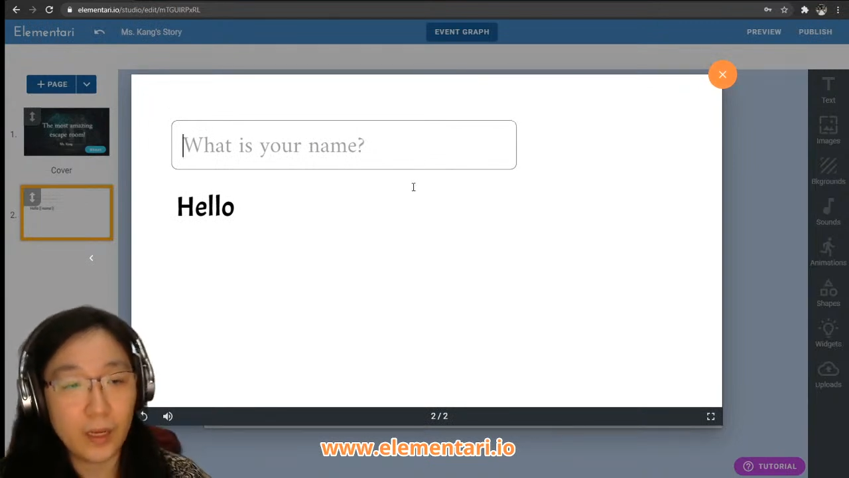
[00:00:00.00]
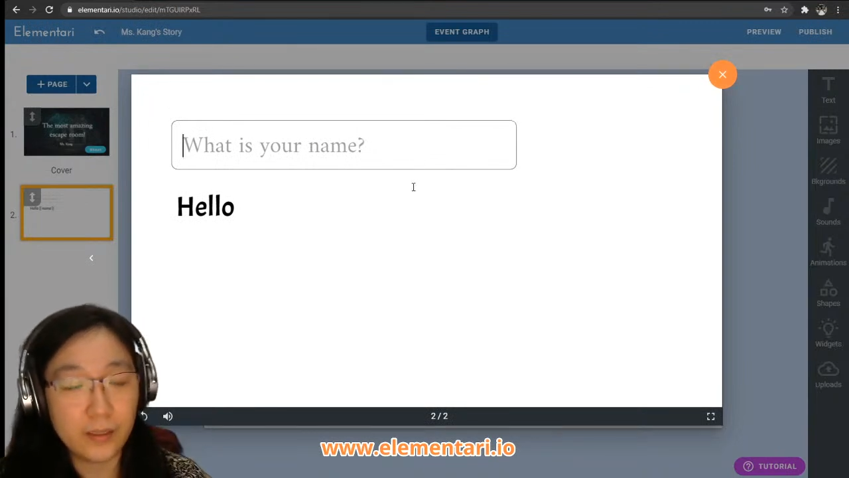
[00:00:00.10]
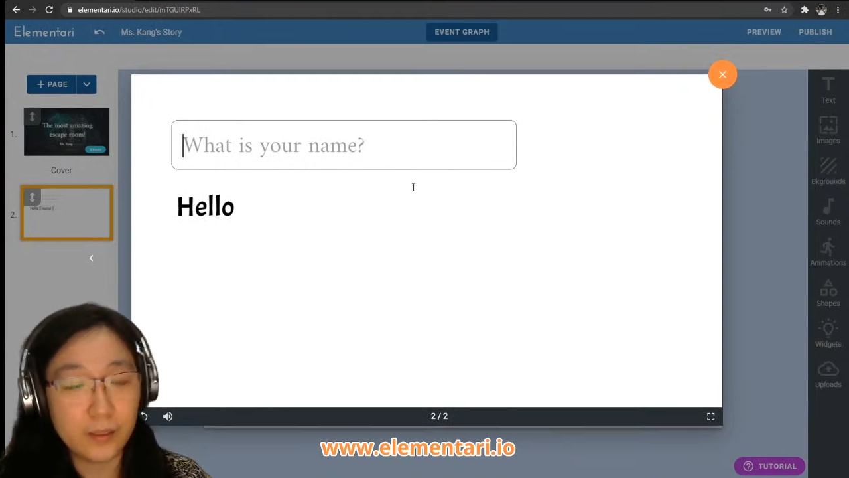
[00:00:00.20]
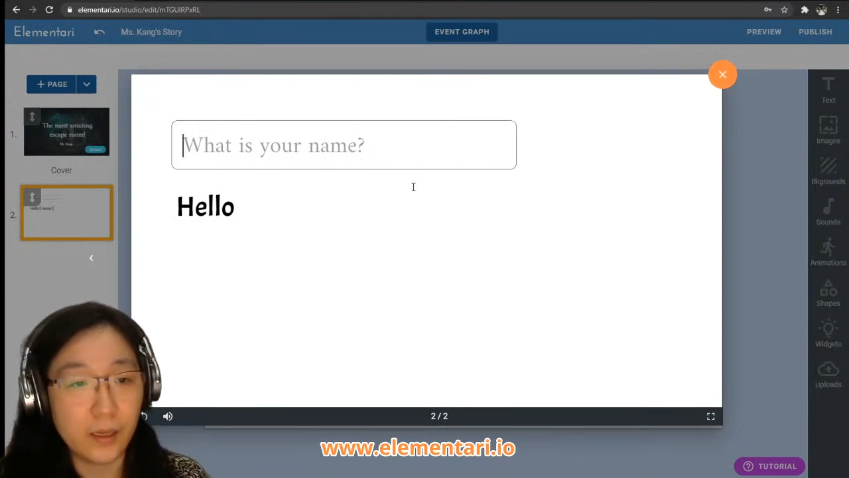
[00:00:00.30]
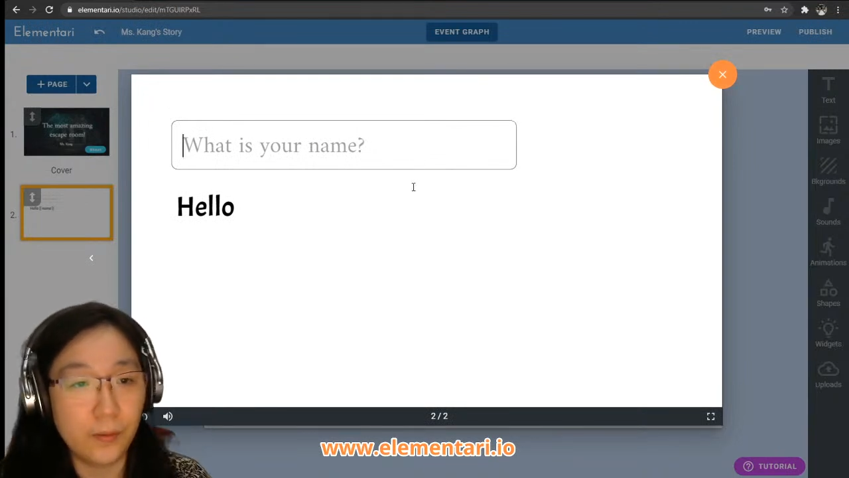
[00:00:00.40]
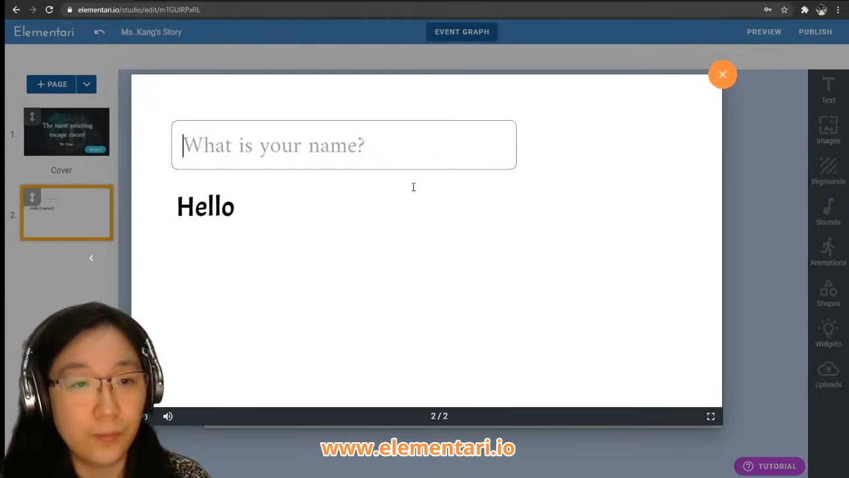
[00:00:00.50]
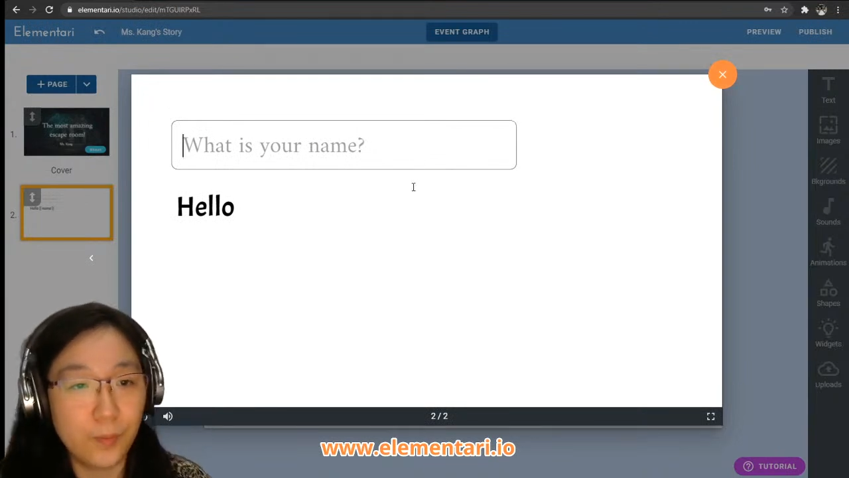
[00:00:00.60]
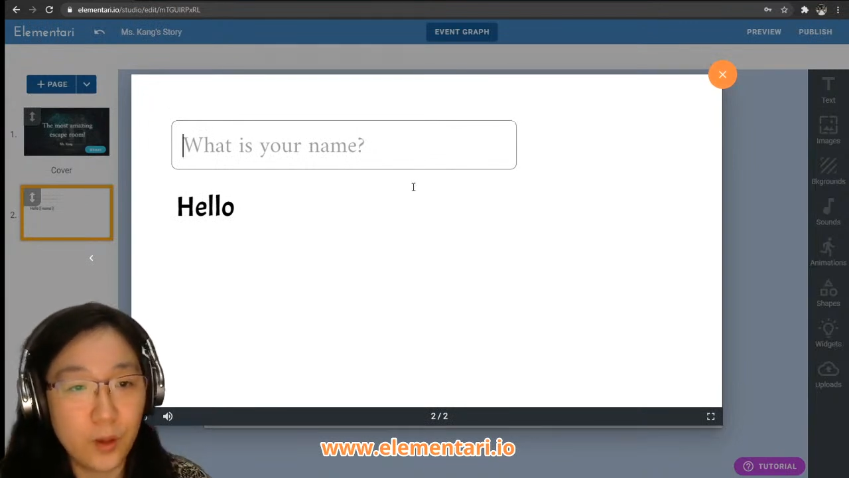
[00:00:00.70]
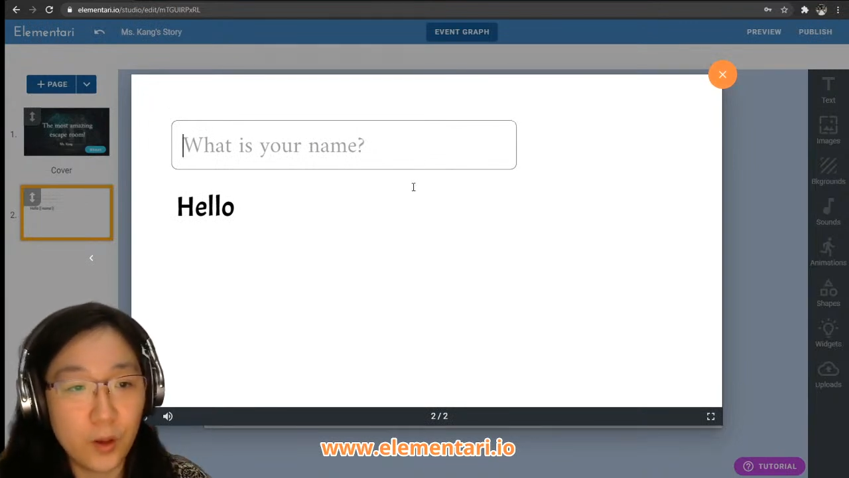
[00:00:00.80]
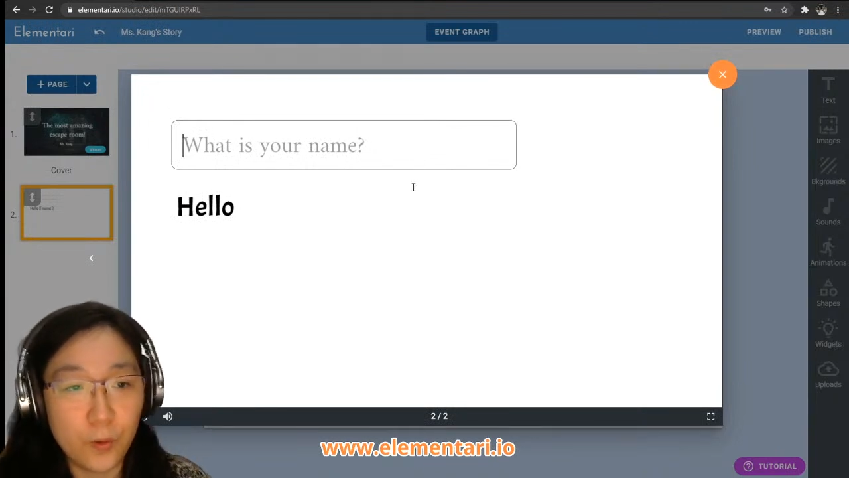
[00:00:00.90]
So,
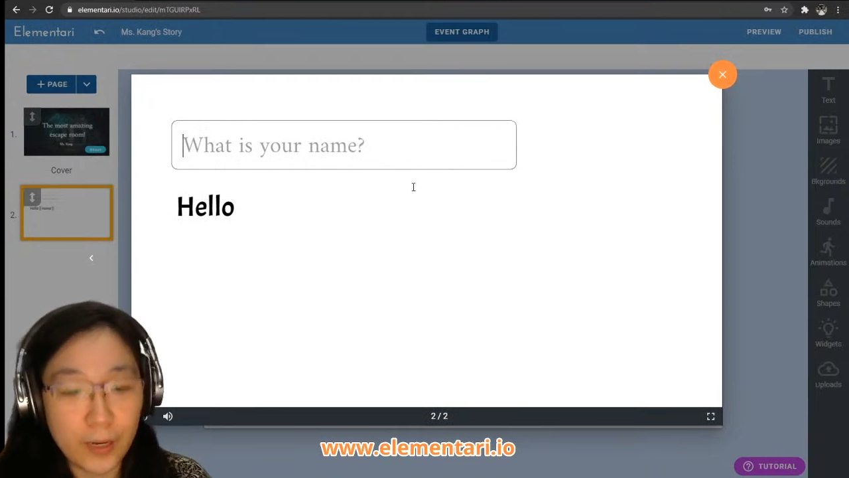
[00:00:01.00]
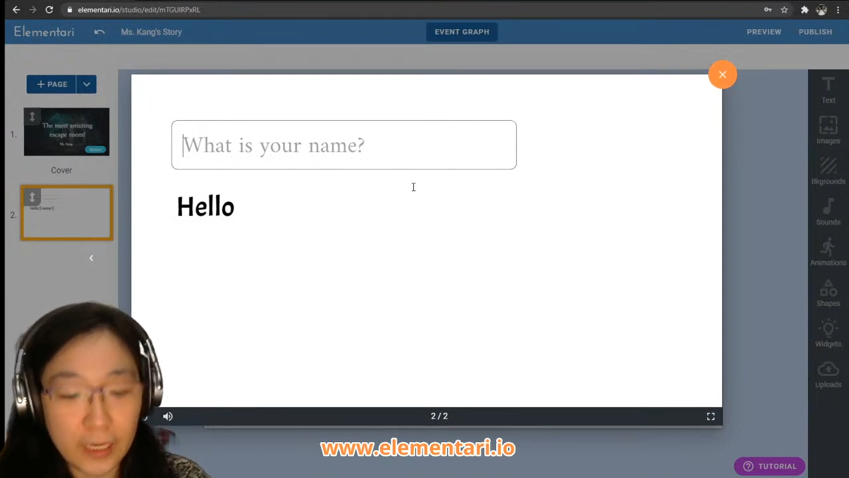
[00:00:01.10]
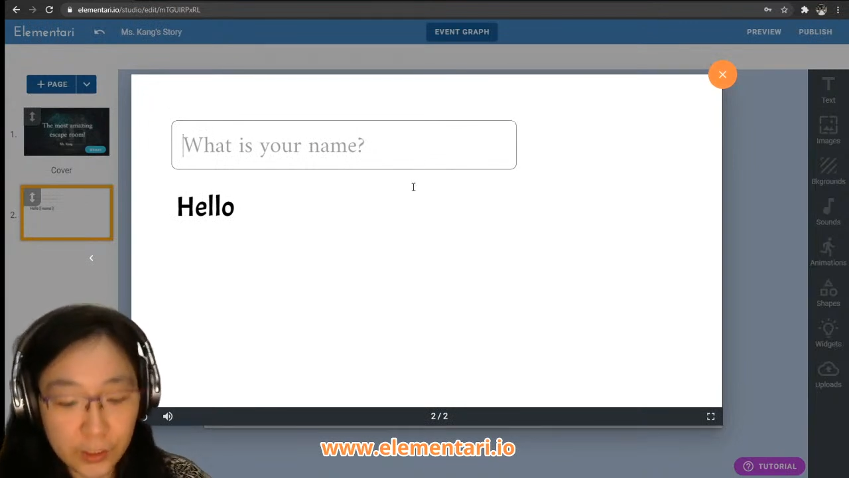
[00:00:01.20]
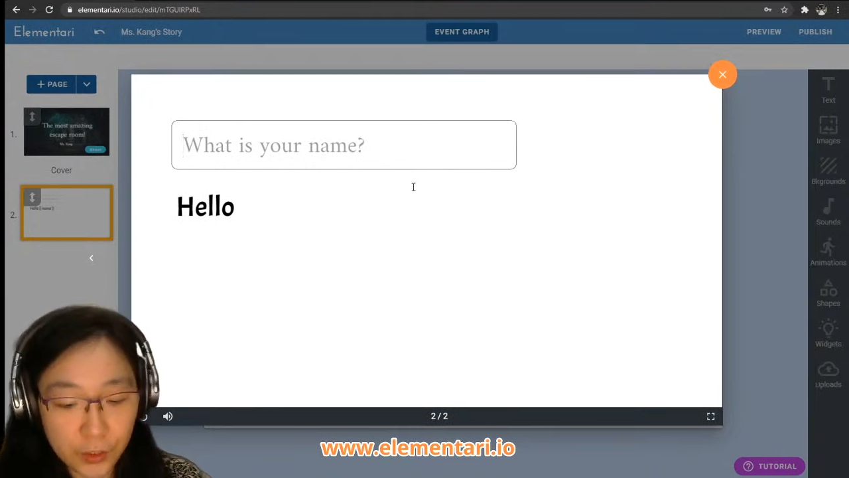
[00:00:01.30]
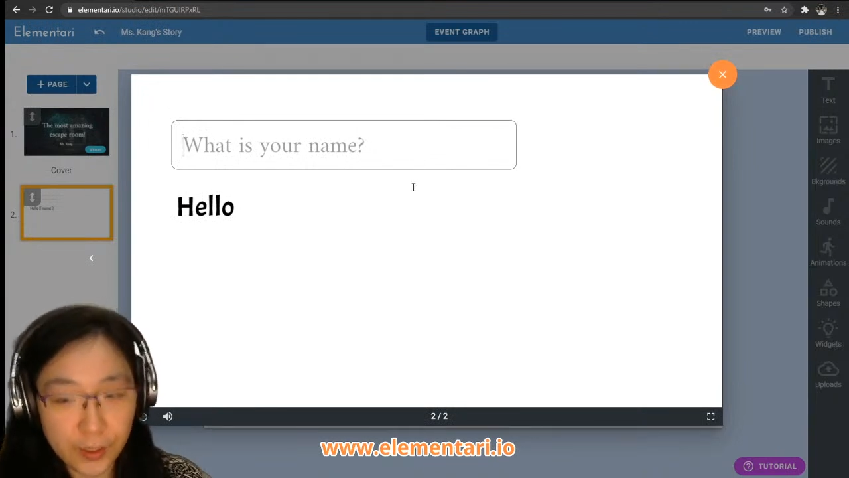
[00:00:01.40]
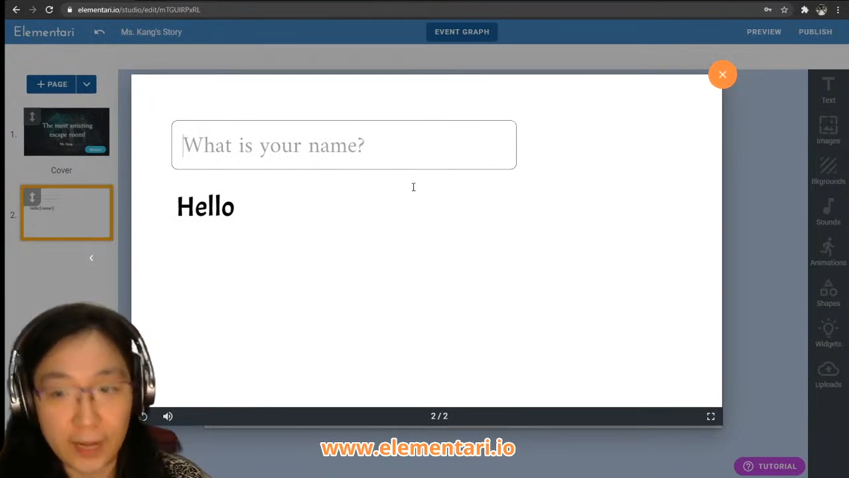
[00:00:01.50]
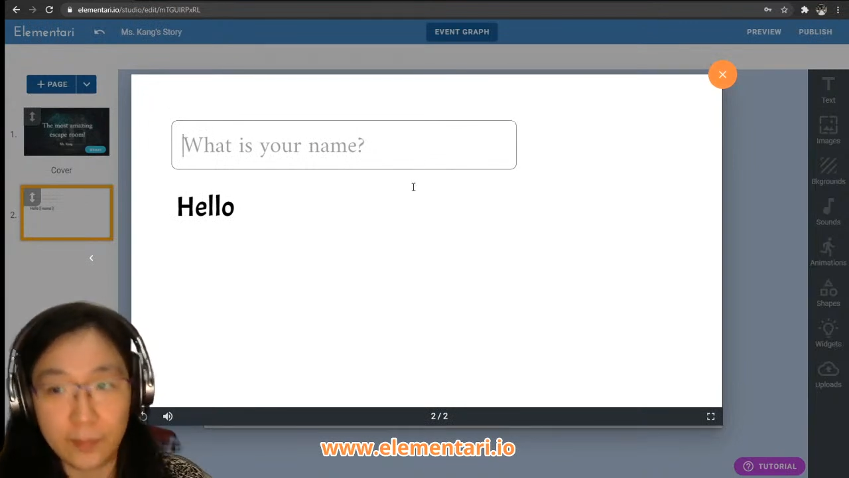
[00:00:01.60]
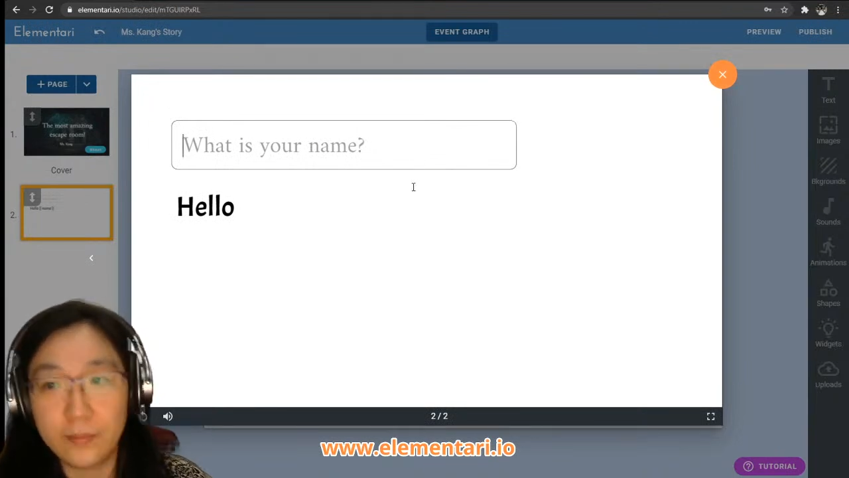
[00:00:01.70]
what is your name?